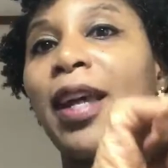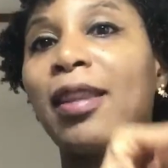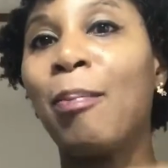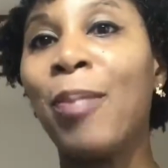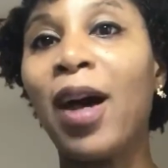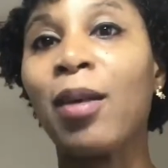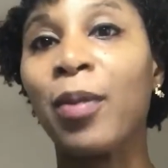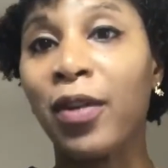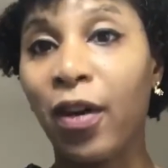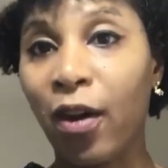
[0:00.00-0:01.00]
at the bottom
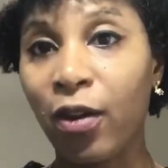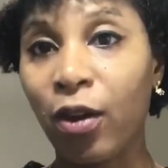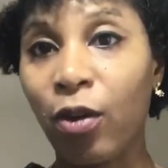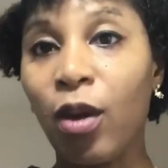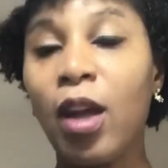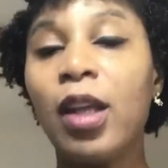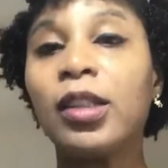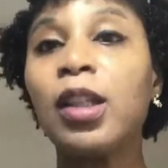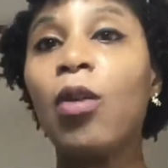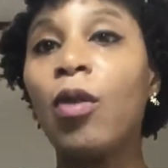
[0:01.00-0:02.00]
of the article.
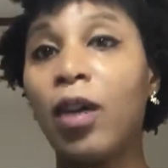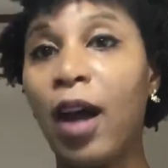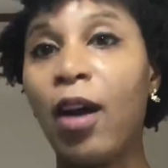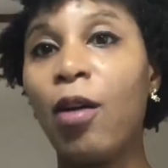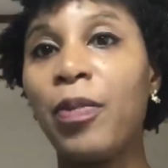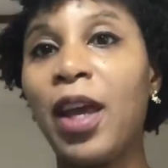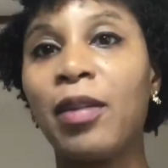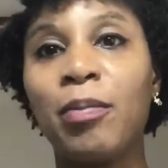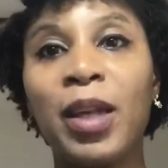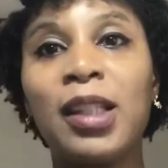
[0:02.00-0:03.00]
So I hope
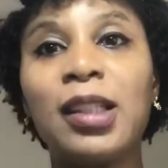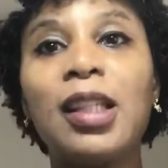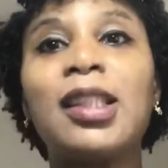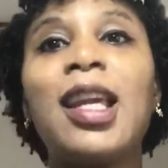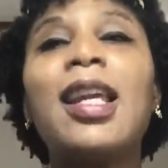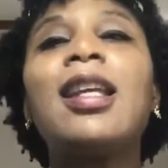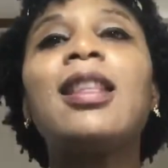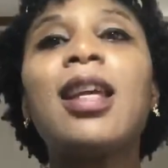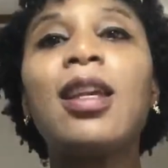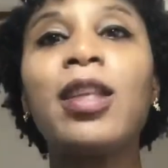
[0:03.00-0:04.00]
that makes sense.
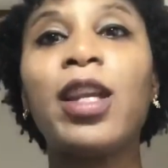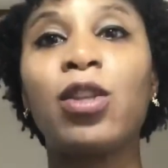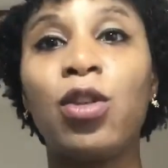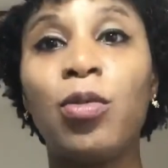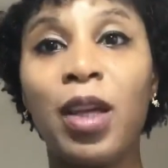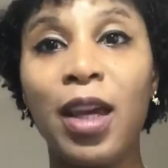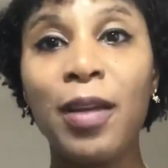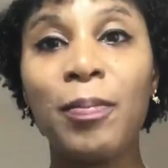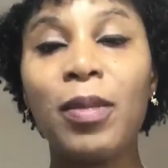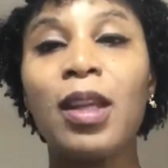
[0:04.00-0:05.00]
Anything that you
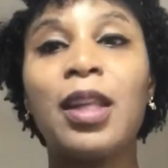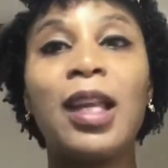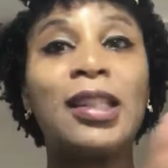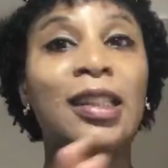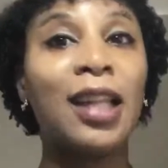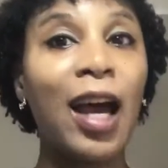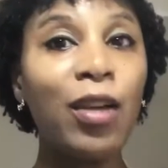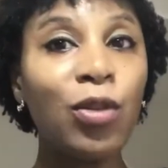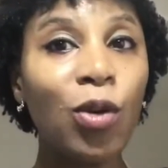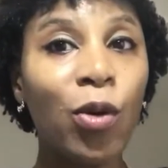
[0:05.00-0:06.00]
get that is
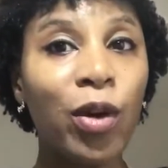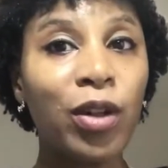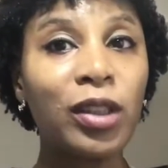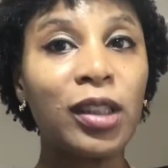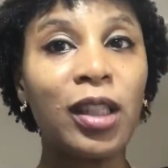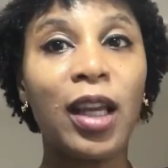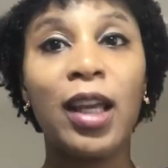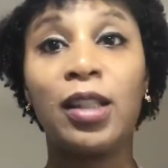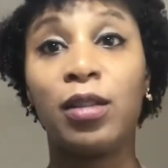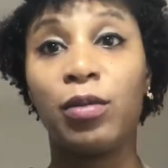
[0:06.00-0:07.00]
not yours,
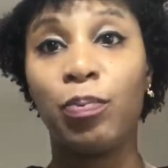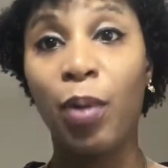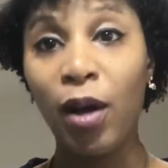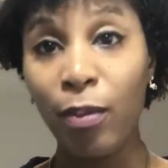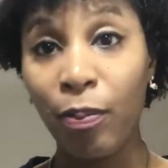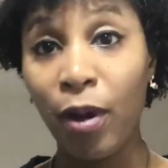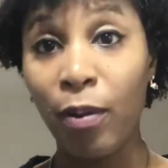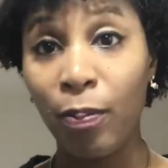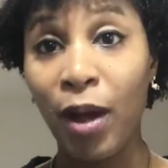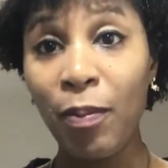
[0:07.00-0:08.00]
it's
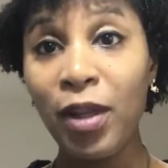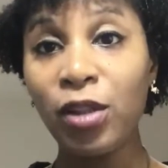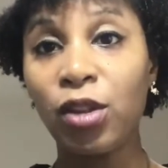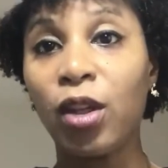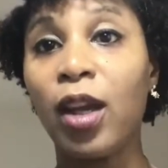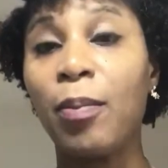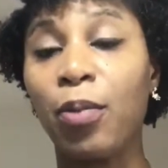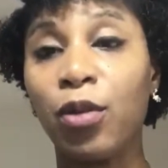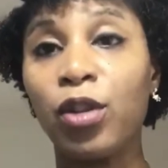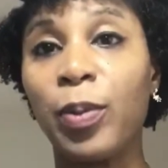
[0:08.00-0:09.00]
published and
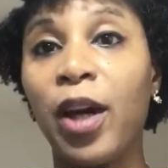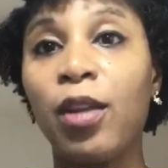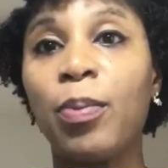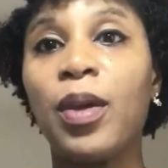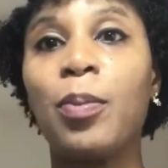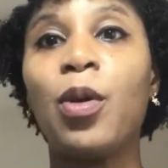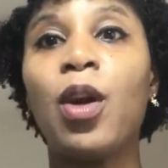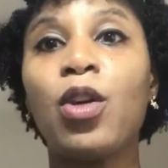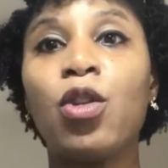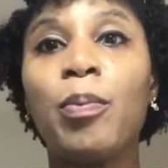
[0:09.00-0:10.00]
produced by other people,
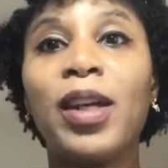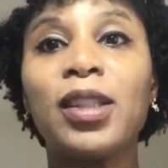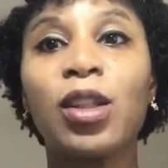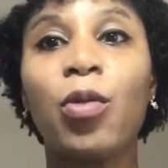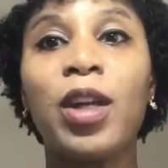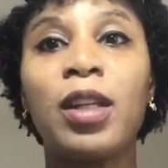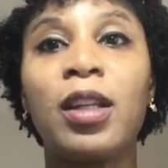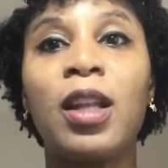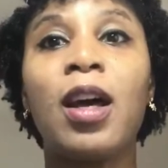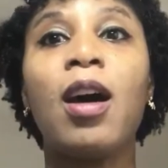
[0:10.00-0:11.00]
you must credit
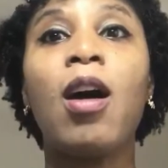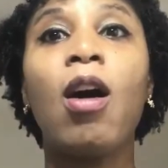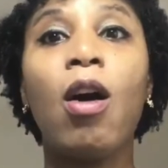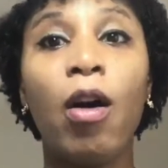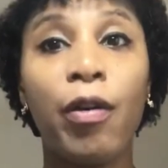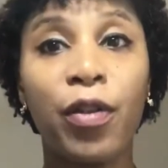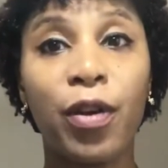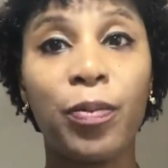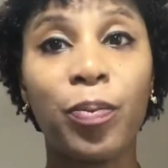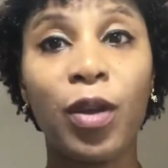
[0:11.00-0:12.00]
the
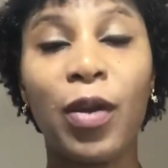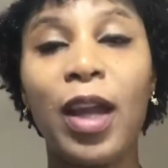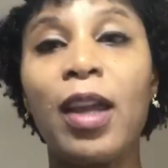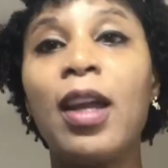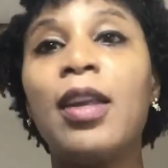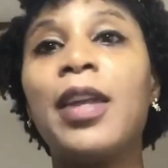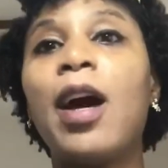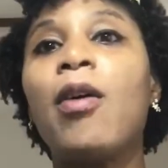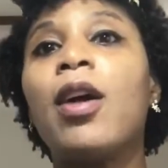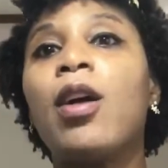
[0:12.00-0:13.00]
author. Okay,
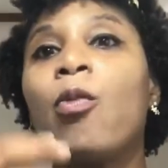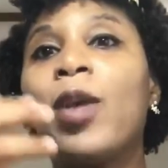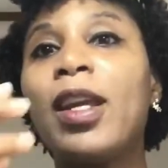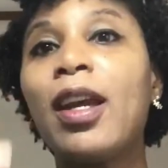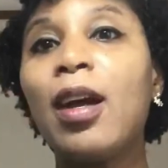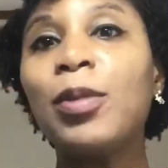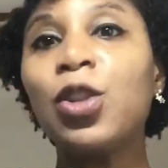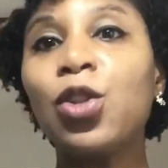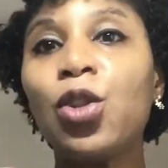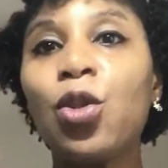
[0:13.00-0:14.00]
now when it comes
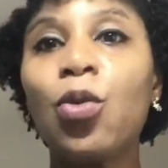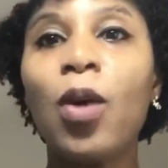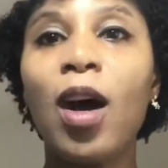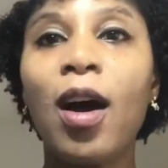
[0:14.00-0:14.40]
to